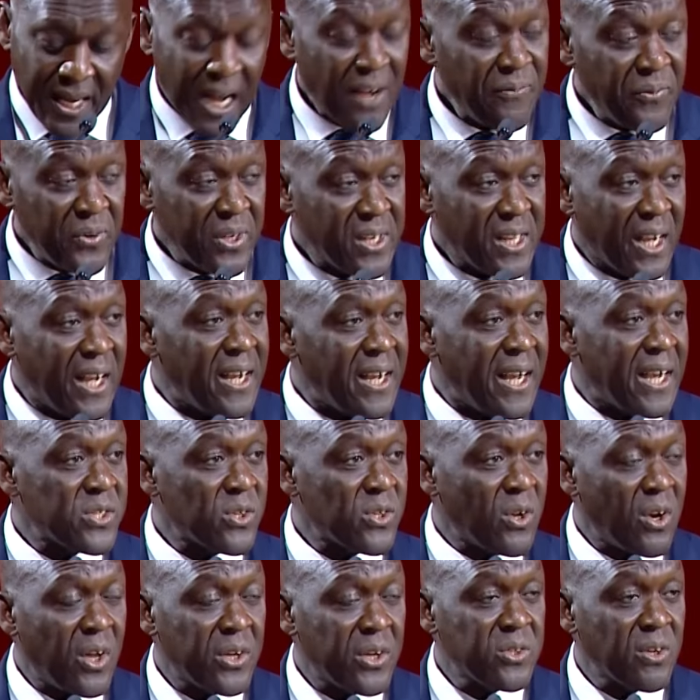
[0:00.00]
Africa
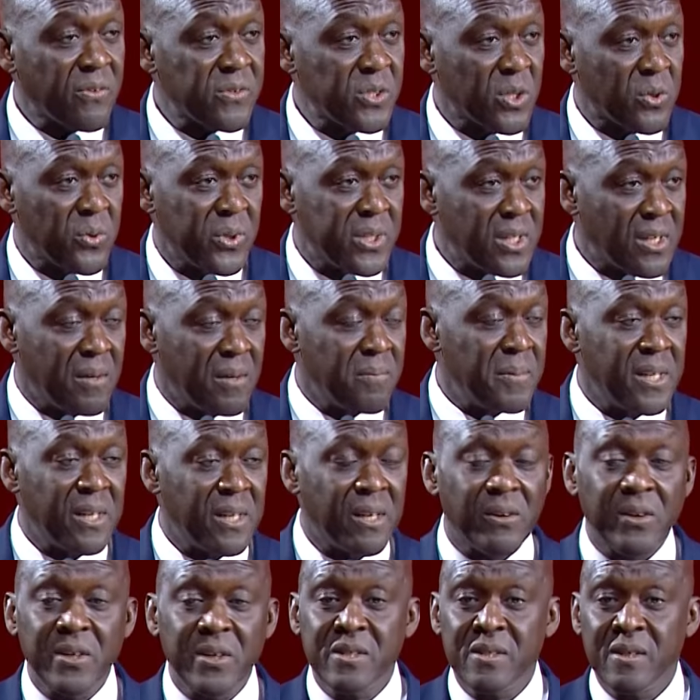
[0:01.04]
has a lot of the critical
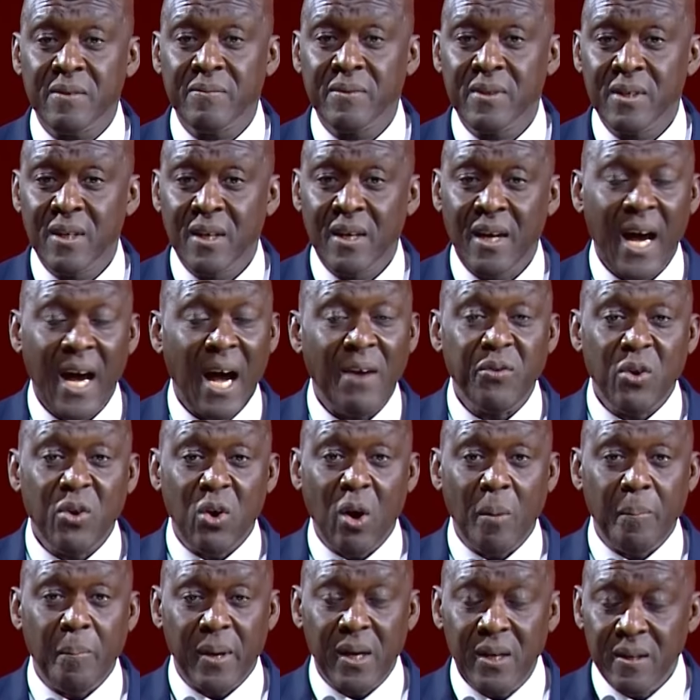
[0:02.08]
minerals, have
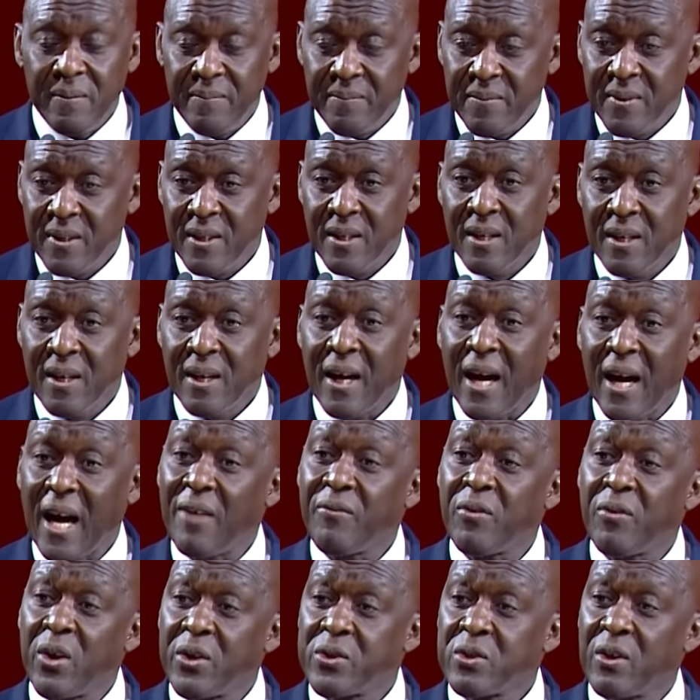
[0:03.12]
copper,
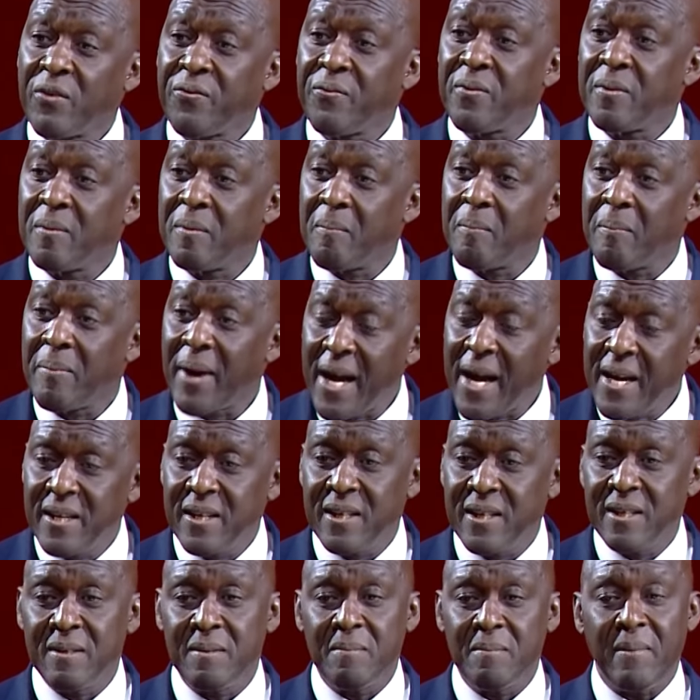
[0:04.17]
have a lot of
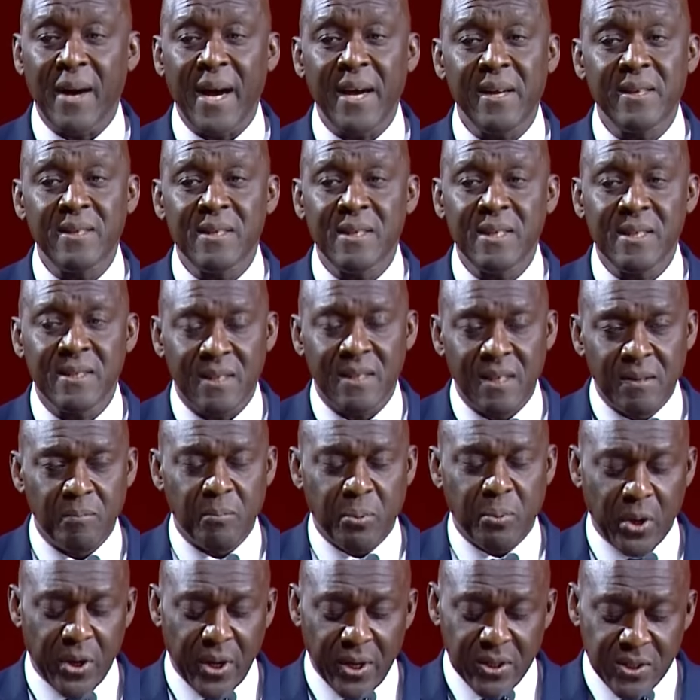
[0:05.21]
mining
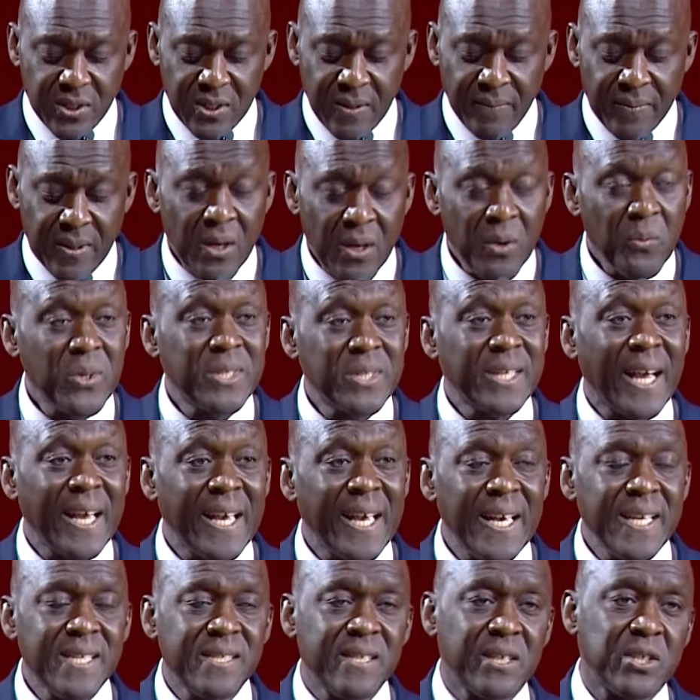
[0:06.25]
products which are
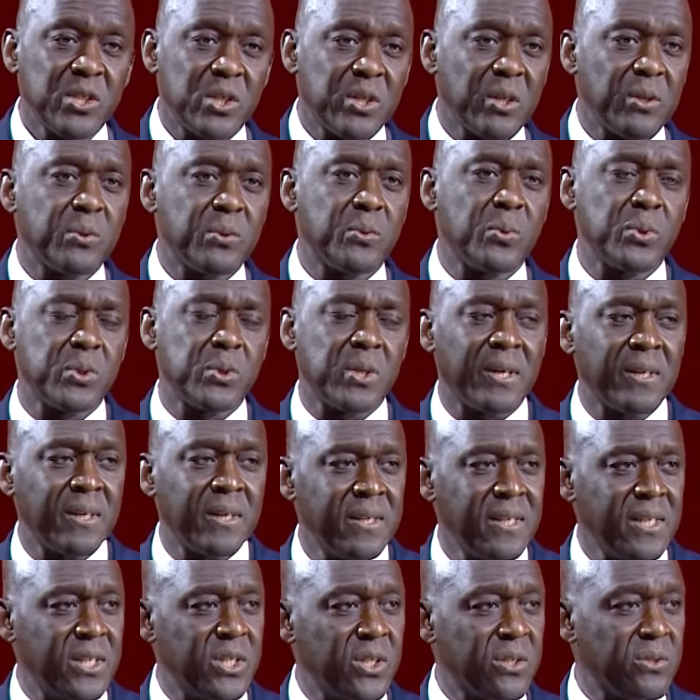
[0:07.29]
essential to
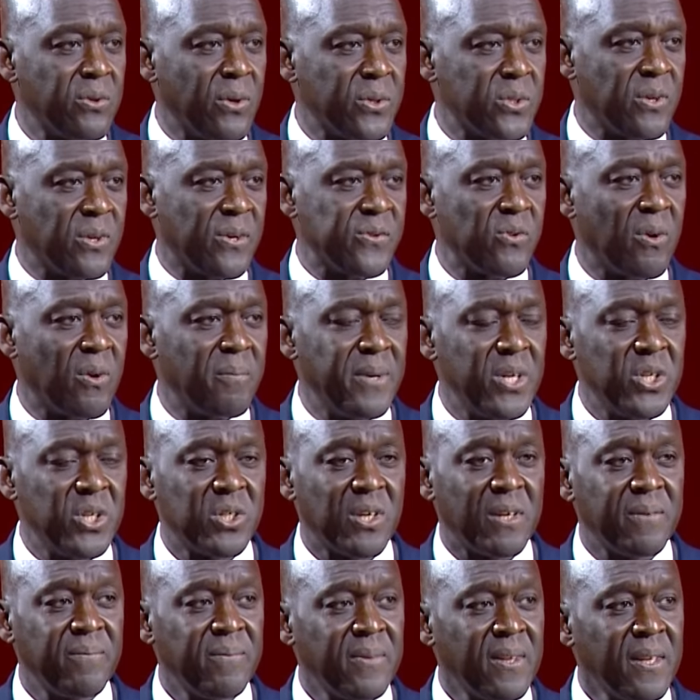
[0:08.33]
the digital
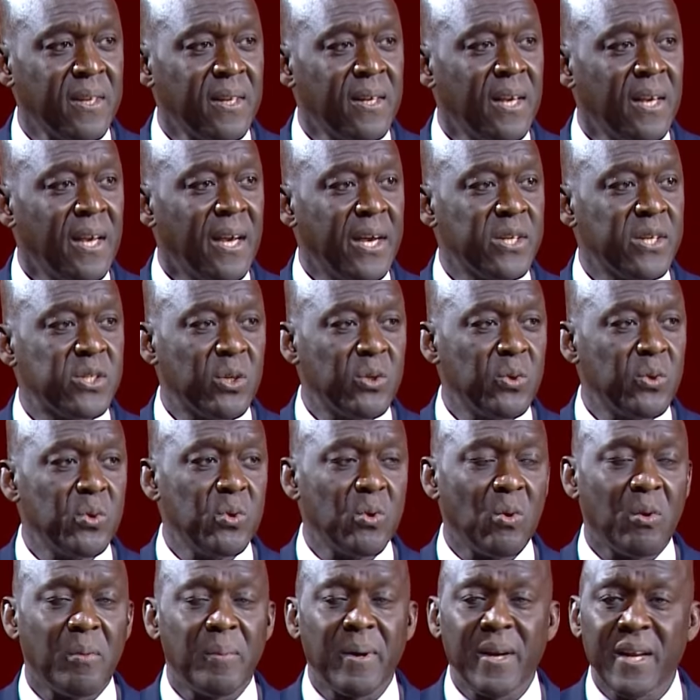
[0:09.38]
transformation and the
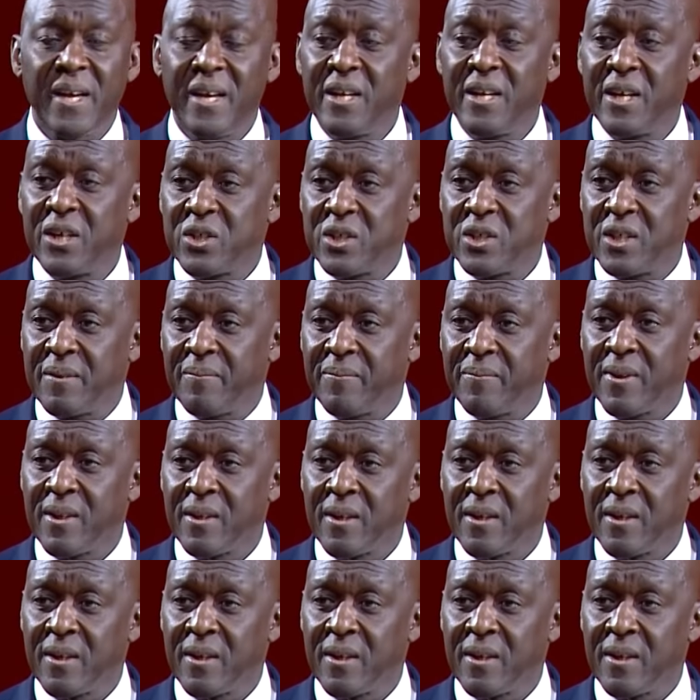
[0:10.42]
renewable energy.